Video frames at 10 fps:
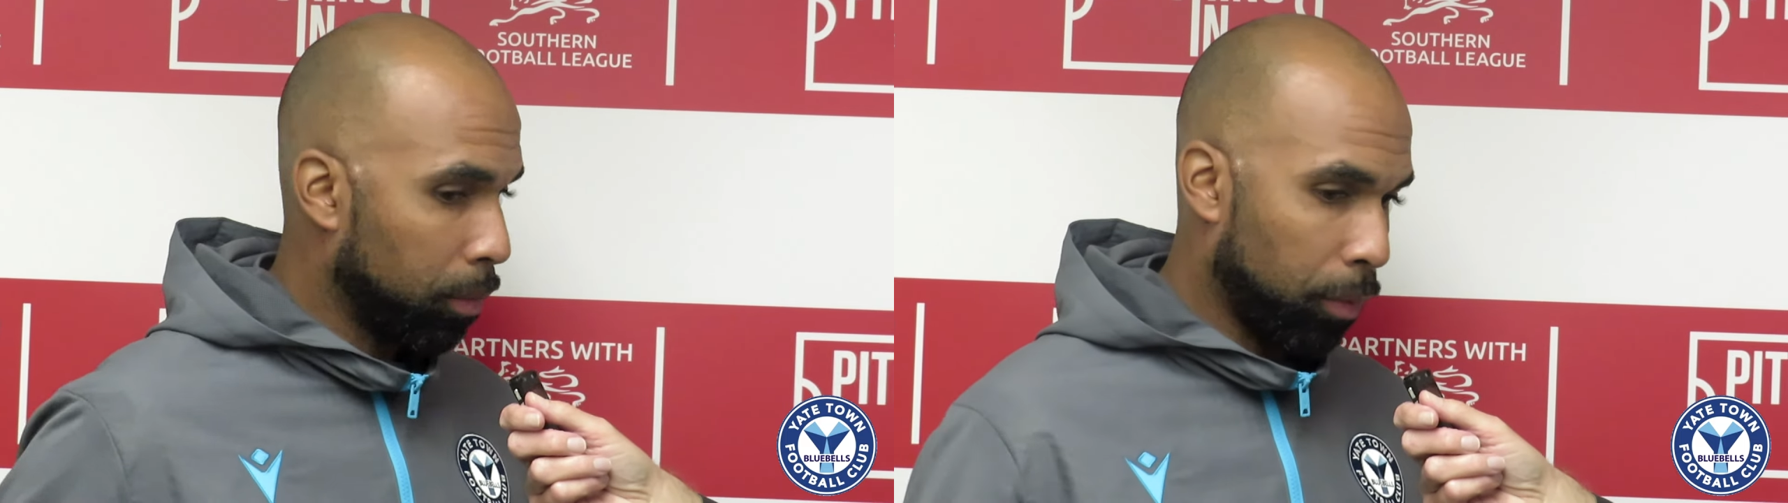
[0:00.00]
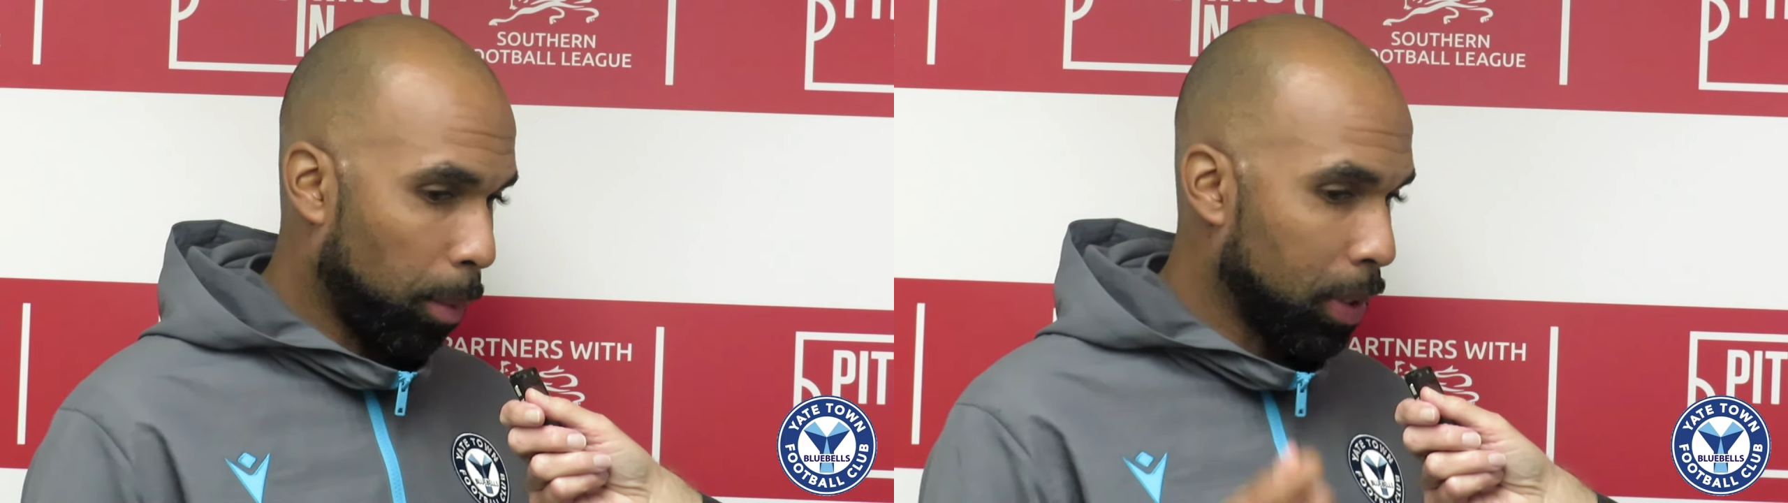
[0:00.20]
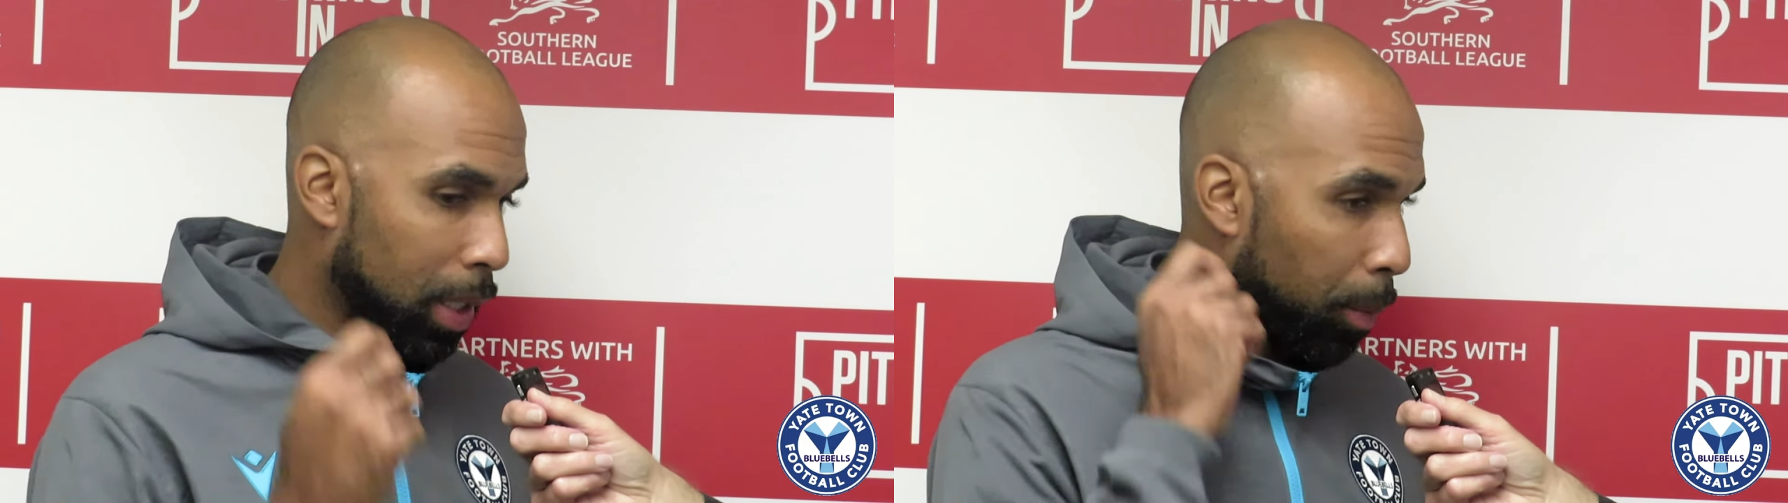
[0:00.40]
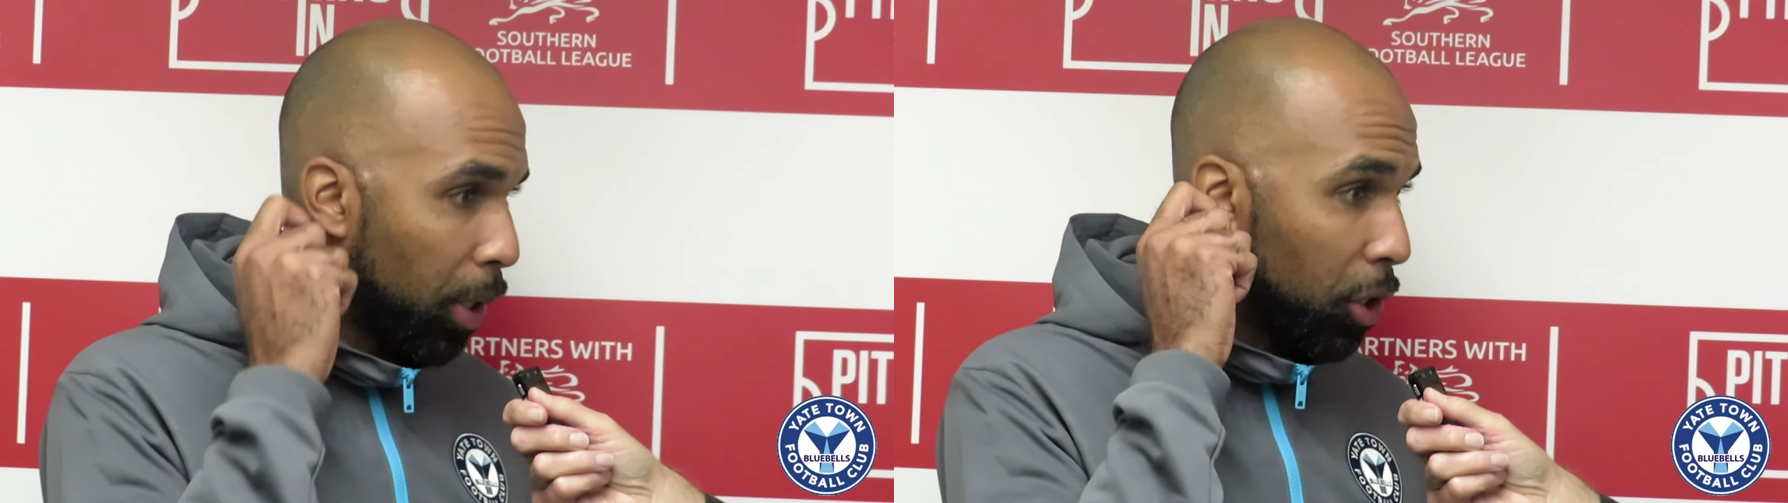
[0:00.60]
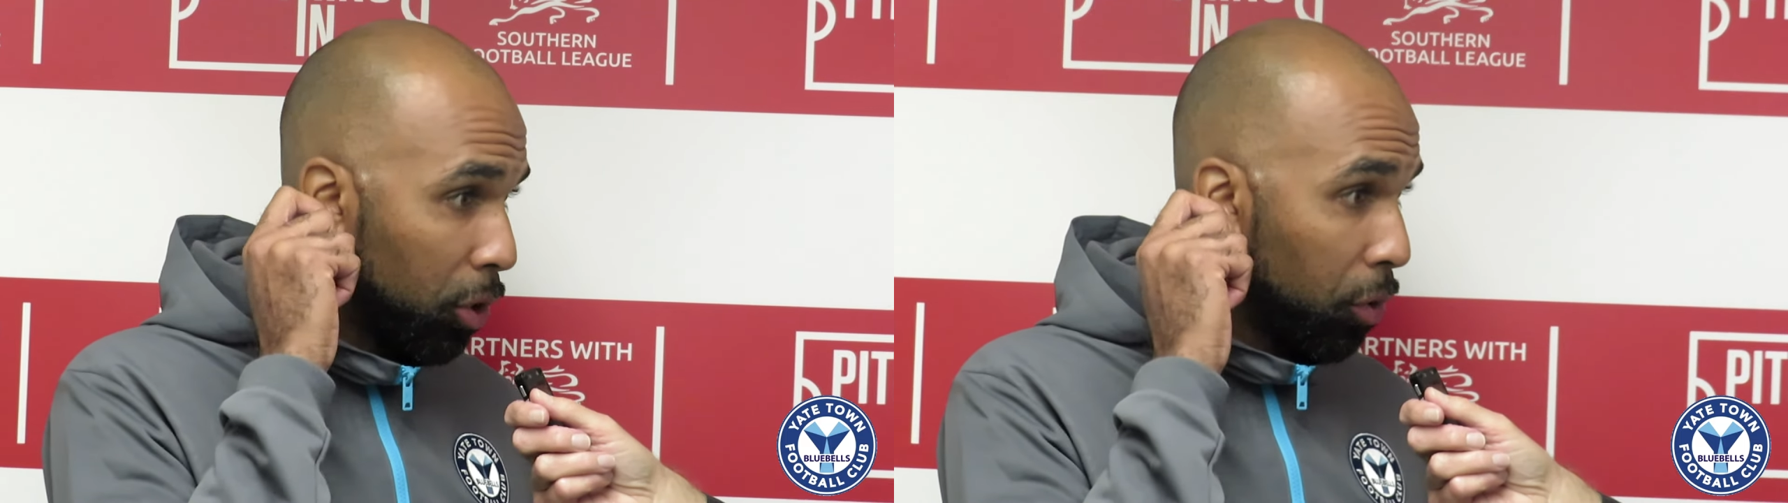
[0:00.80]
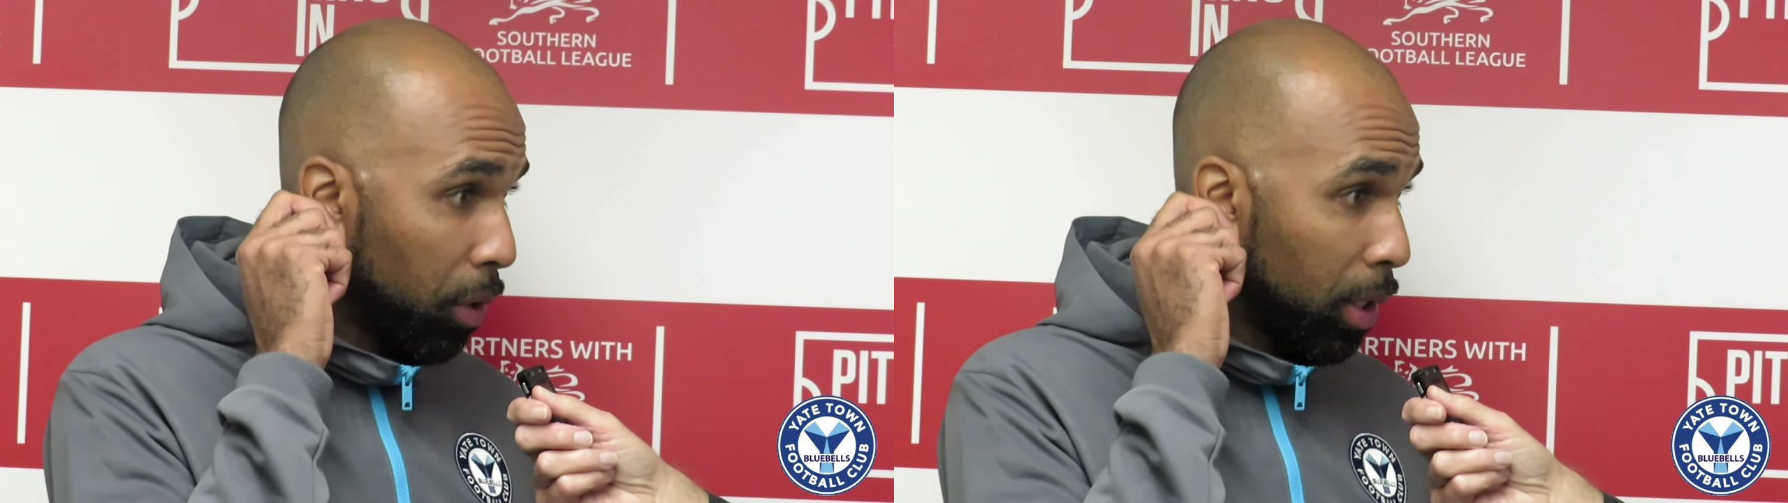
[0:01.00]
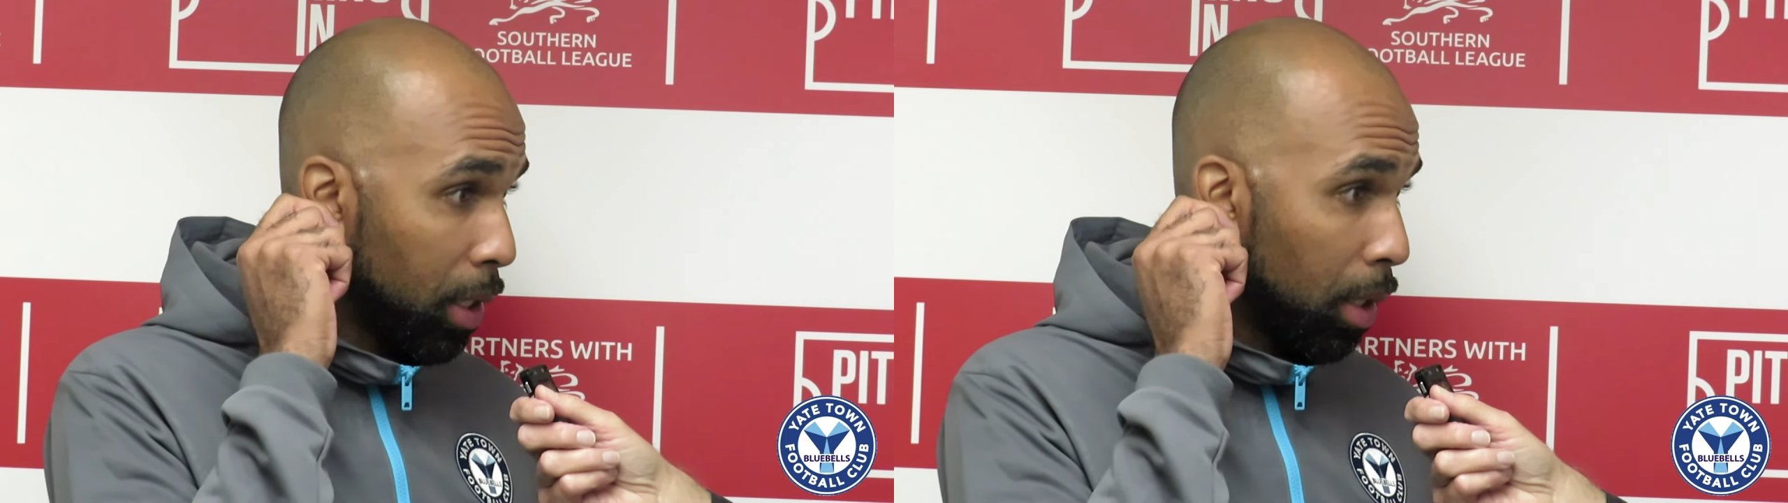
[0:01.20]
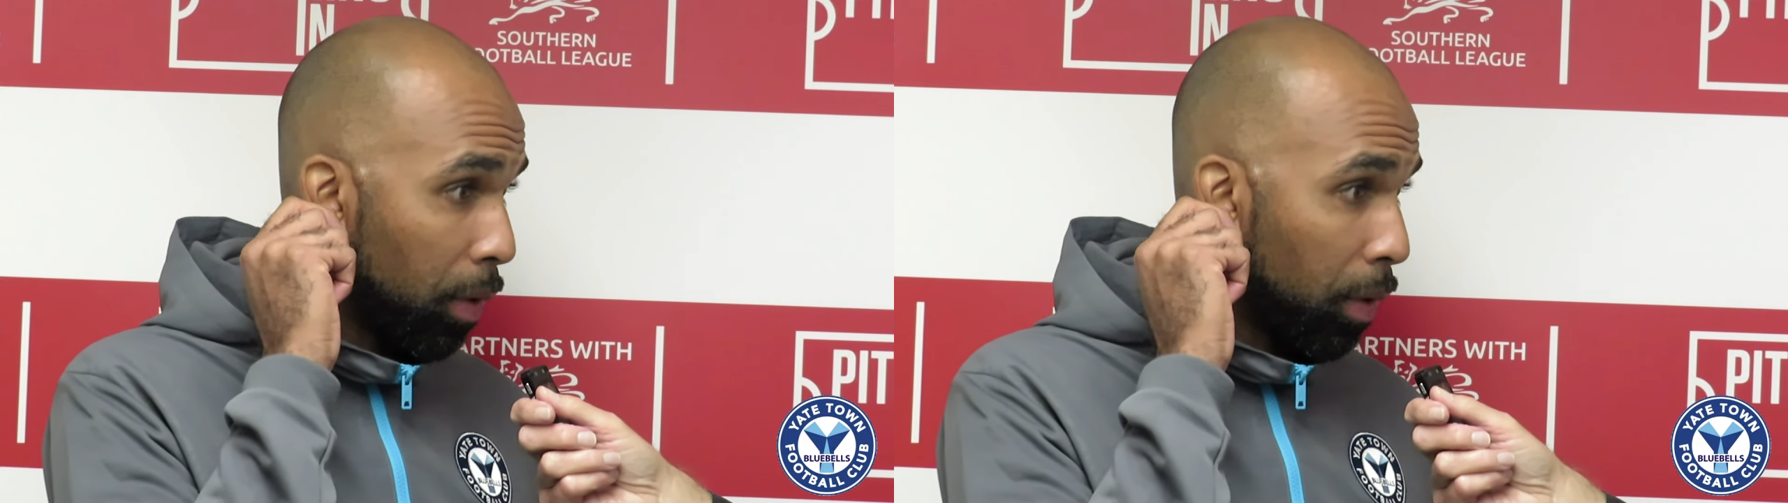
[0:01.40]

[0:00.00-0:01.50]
from the celebrations you can see